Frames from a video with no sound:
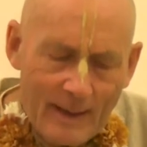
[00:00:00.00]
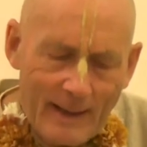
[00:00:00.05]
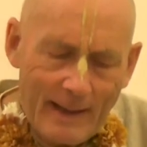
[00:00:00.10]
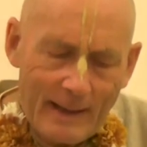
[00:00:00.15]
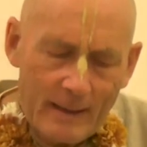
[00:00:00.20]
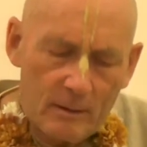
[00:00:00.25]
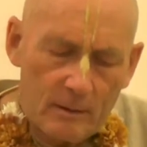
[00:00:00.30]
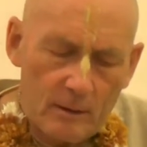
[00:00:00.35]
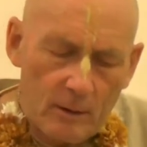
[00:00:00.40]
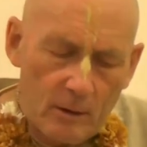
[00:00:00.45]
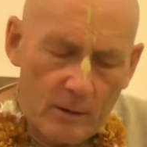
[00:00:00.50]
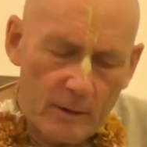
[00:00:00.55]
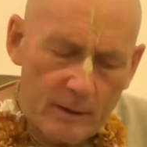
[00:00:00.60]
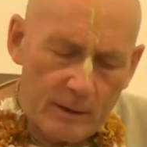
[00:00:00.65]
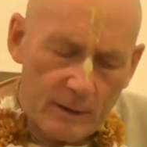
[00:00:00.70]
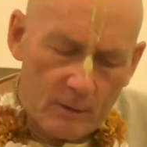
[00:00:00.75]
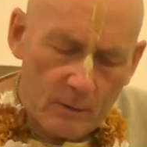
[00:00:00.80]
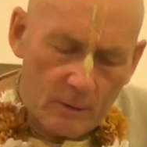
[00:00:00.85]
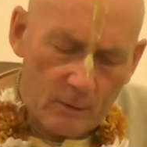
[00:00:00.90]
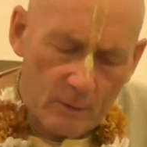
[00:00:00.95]
And although
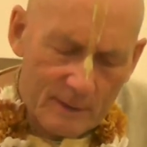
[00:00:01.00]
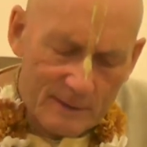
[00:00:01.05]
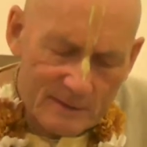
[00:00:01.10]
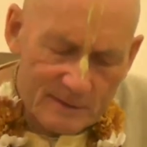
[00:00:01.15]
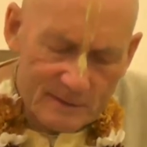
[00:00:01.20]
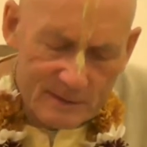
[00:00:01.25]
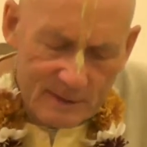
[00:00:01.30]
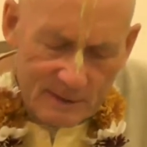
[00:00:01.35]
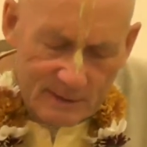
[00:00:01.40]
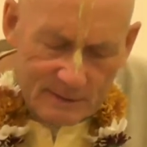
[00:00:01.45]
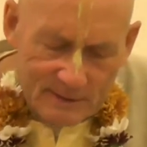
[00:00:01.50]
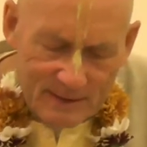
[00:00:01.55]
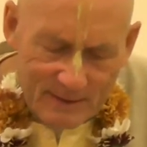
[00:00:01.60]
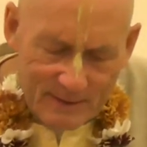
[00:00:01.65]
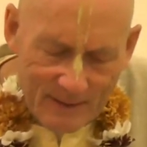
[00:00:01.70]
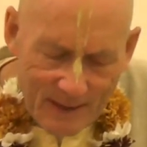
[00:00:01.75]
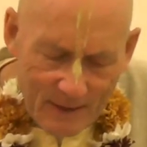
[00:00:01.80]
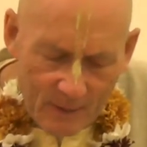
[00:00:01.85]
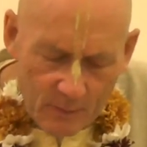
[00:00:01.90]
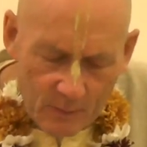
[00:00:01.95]
he always sings in
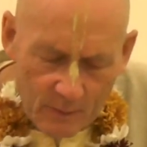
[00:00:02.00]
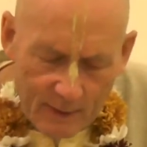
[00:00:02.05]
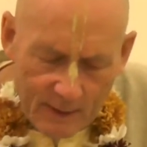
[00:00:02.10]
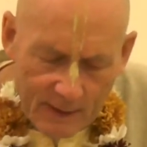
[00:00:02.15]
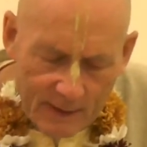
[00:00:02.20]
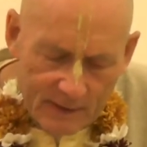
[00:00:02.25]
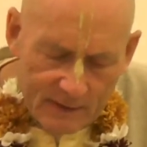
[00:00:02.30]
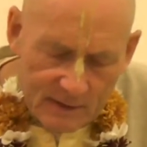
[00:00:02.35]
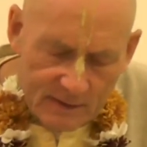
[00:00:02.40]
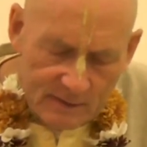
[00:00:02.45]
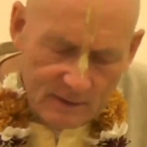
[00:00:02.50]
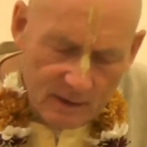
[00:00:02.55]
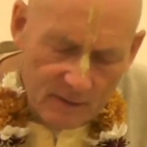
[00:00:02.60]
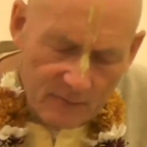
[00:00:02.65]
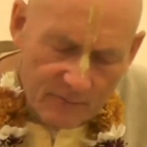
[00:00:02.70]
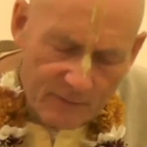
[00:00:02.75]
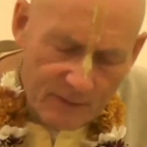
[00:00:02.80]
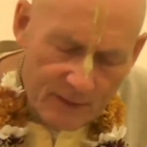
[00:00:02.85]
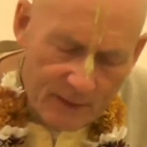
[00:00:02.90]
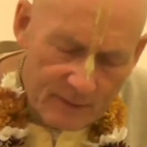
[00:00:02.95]
that way, he does
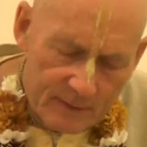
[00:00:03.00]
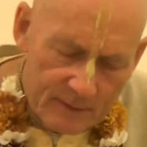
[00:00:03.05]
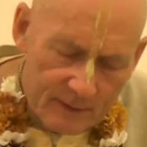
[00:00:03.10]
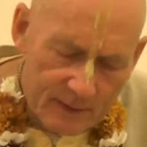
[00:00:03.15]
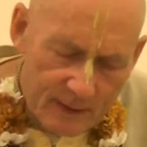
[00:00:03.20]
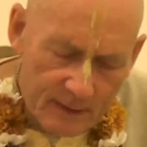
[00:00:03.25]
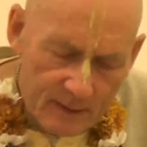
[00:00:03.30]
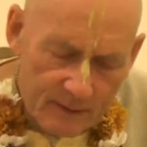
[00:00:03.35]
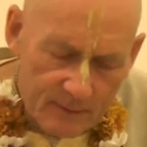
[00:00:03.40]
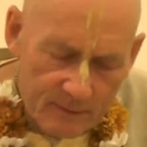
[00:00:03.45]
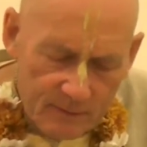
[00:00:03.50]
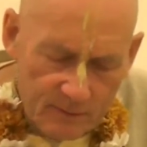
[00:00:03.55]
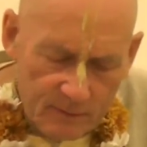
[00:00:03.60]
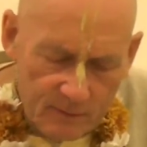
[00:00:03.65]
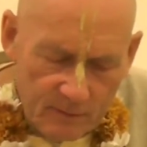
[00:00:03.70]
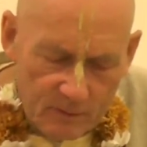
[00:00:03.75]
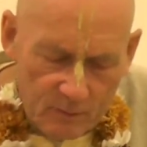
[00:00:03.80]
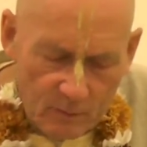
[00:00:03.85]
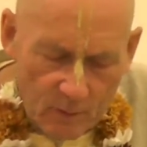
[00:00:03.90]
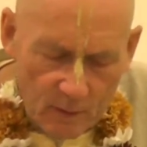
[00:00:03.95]
not find an end
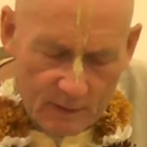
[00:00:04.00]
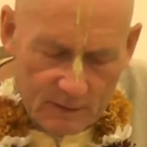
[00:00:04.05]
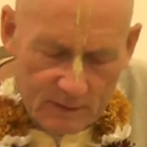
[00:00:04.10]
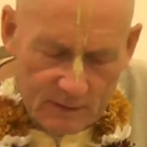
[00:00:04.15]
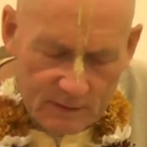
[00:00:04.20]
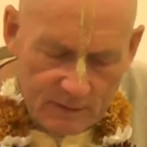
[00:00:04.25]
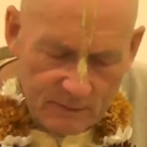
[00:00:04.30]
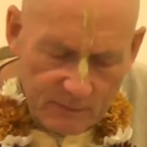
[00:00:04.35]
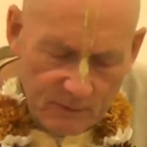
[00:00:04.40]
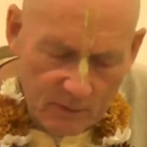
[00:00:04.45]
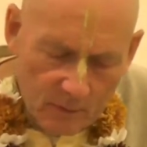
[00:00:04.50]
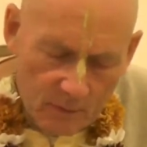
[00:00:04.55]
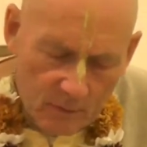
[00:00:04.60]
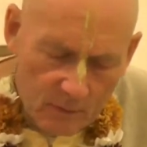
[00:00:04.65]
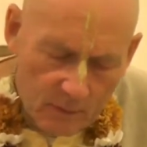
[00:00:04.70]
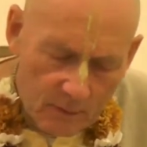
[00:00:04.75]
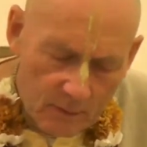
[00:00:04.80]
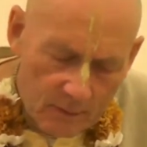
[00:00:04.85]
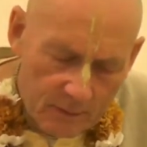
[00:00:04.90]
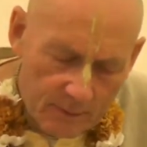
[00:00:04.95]
to the qualities of the
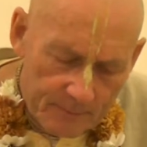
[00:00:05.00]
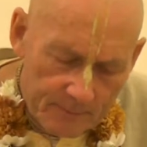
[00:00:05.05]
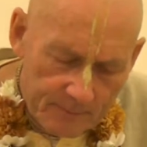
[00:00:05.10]
Lord.